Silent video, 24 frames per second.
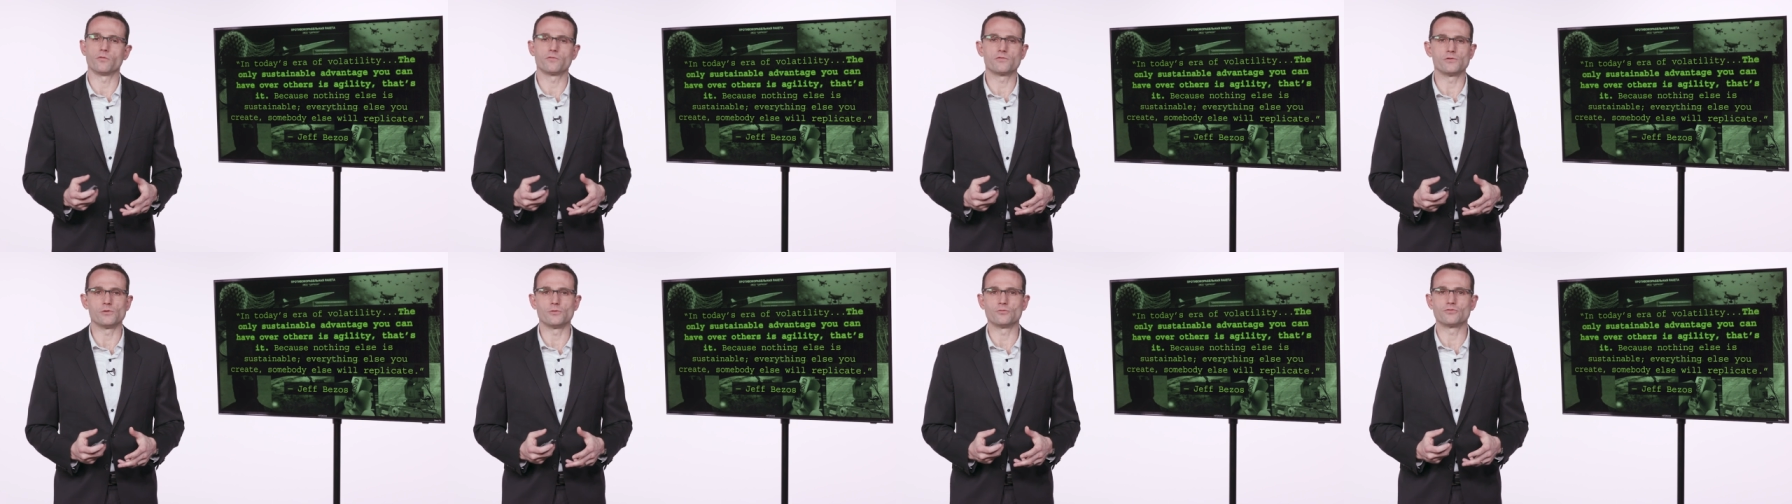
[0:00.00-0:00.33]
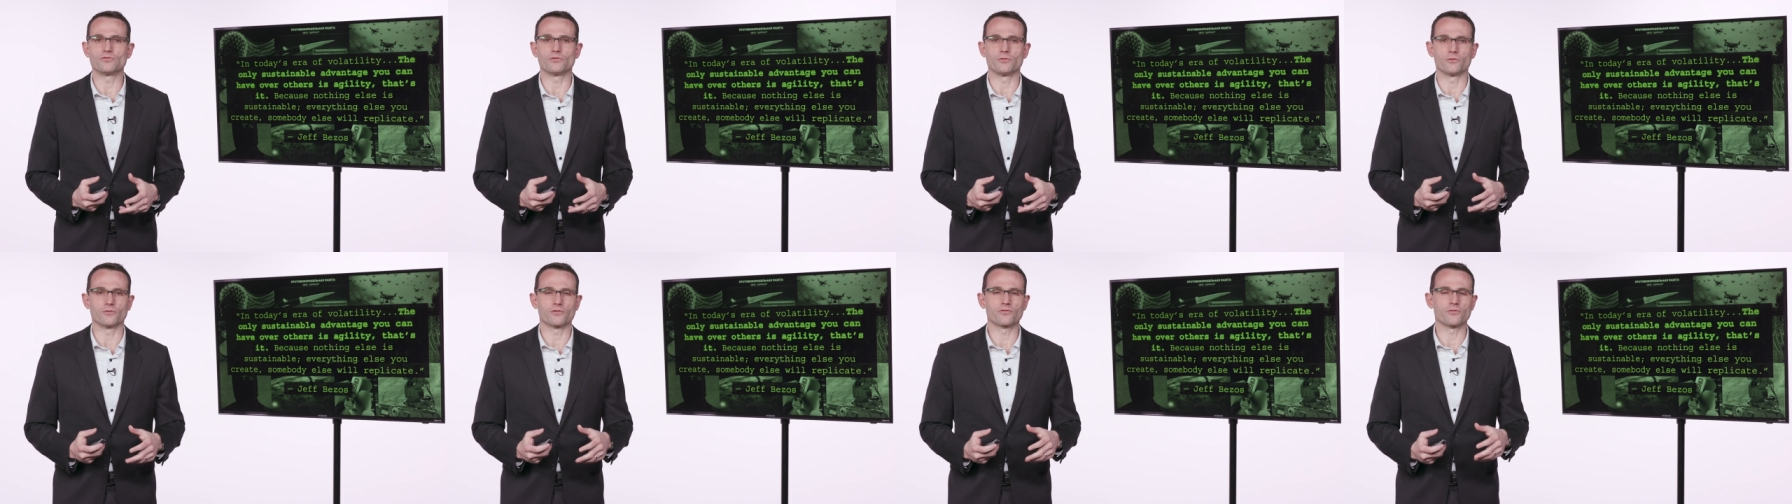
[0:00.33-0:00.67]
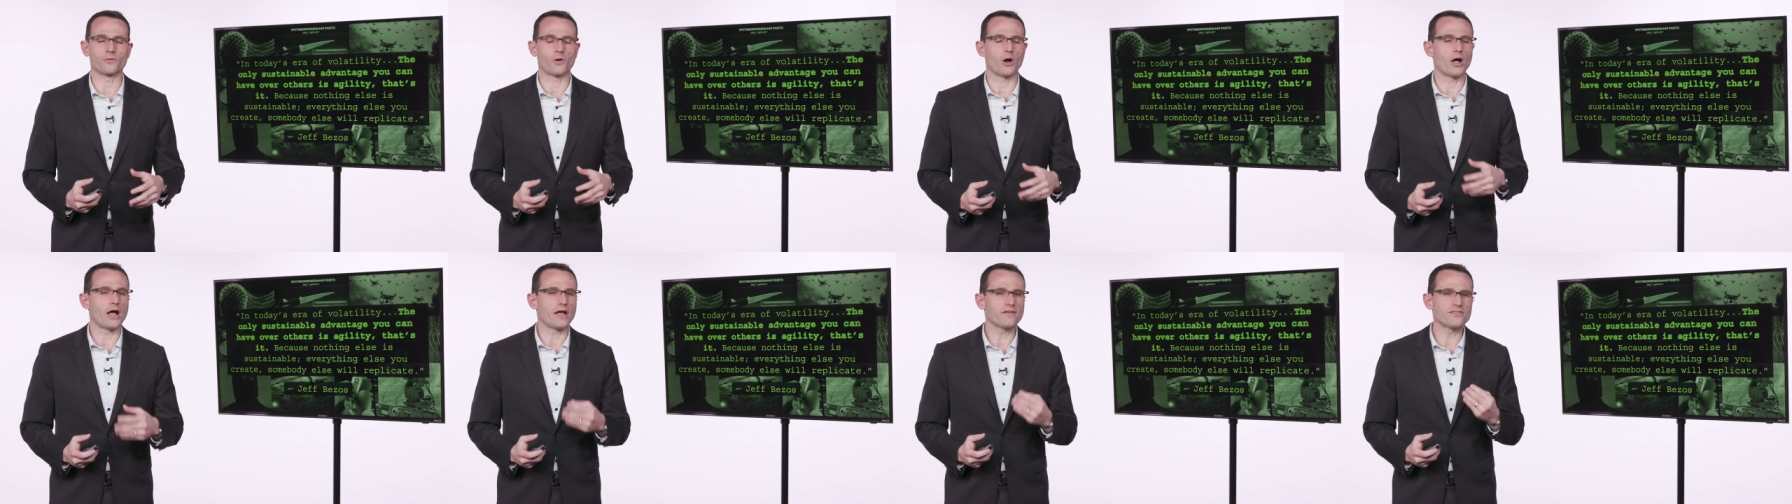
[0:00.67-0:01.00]
futures
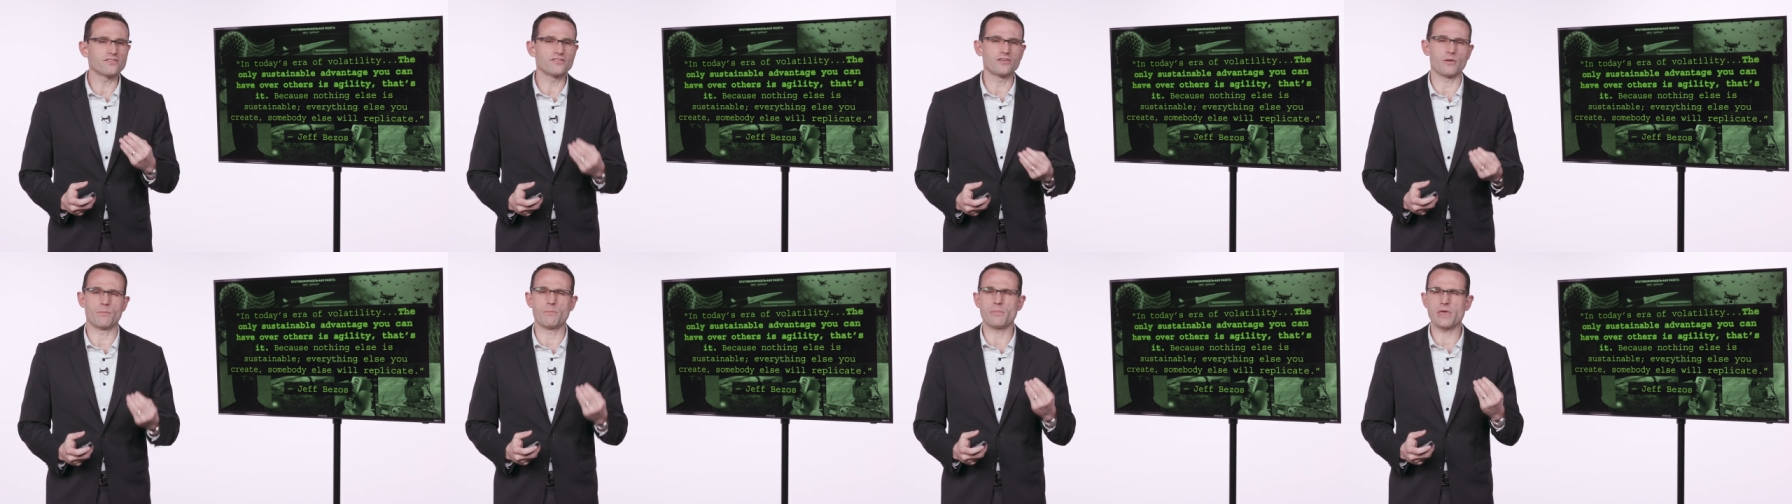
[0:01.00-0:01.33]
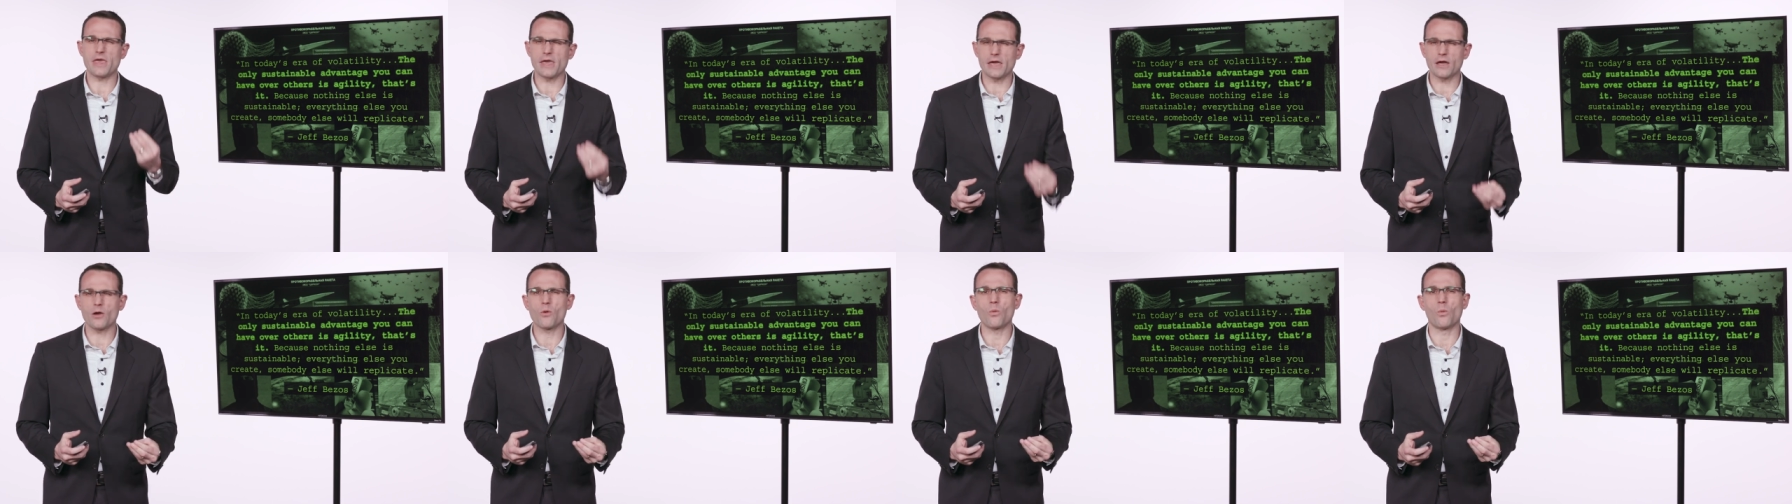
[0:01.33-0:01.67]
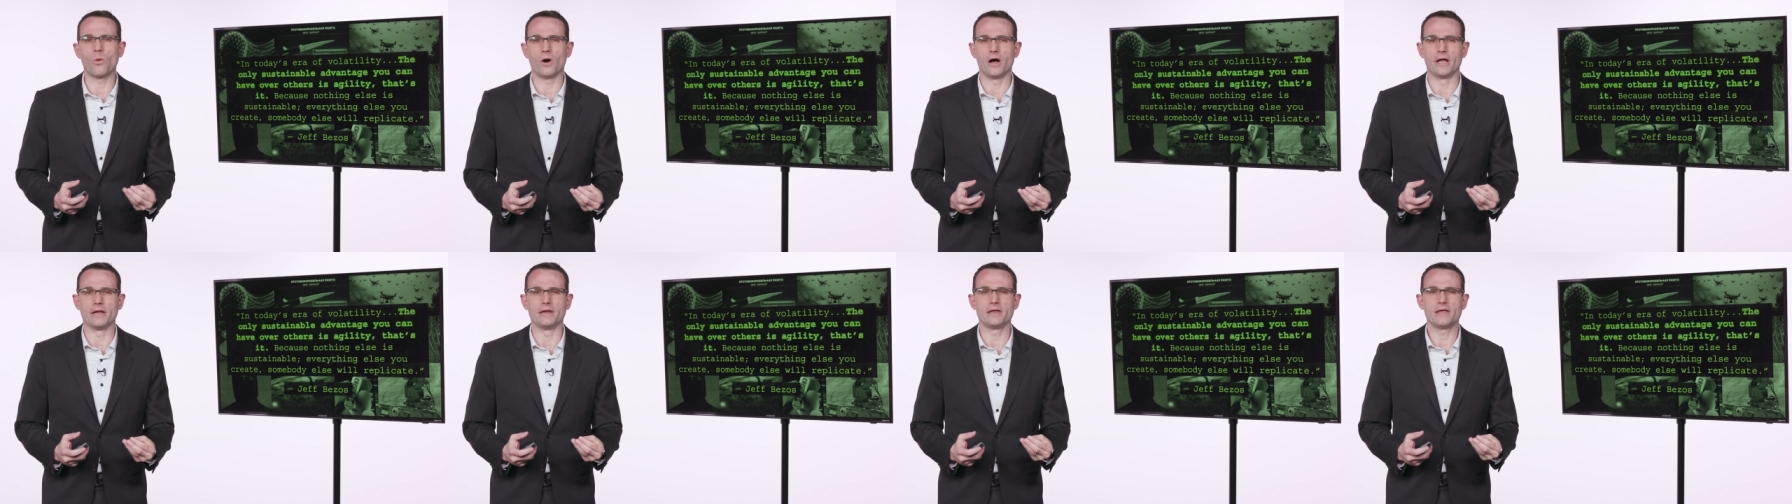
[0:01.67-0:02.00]
for us to pick
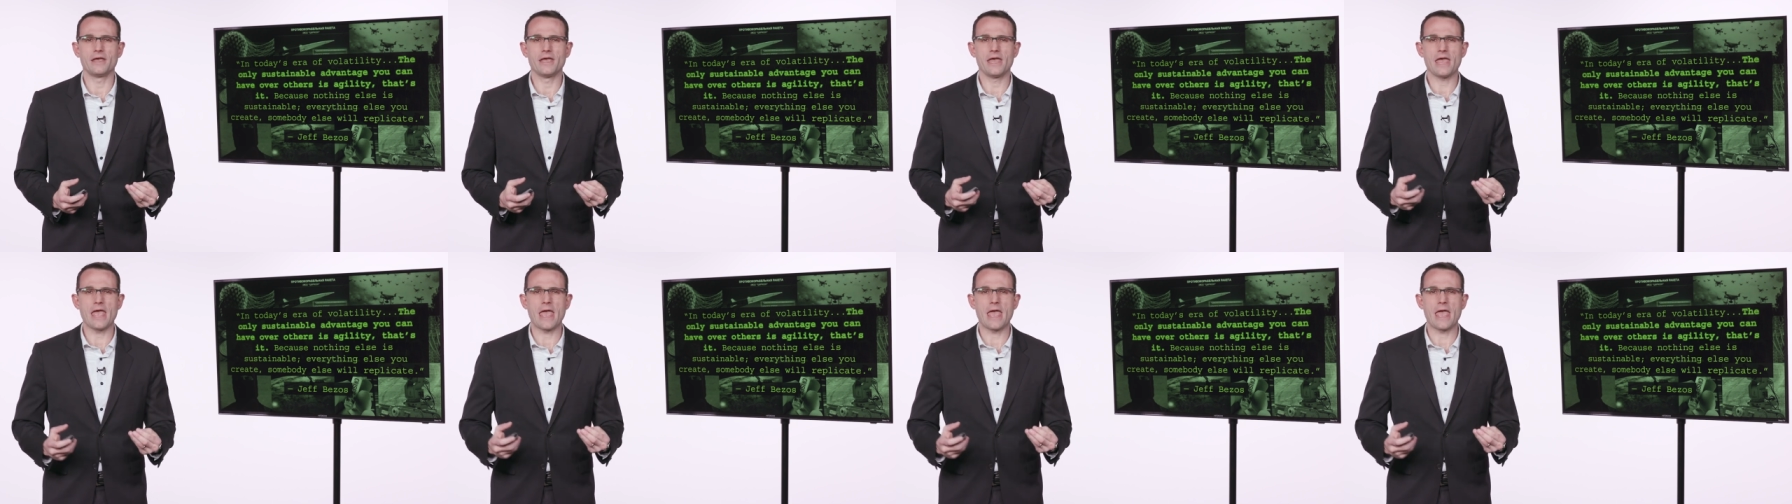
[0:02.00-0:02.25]
one